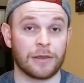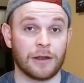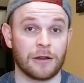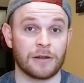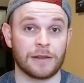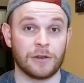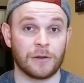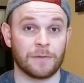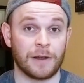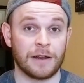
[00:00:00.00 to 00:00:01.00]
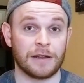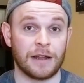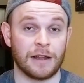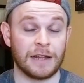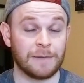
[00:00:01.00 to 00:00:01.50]
there that you can find
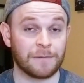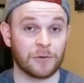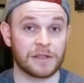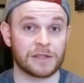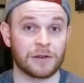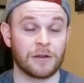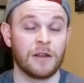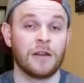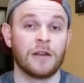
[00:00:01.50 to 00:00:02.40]
an influencer.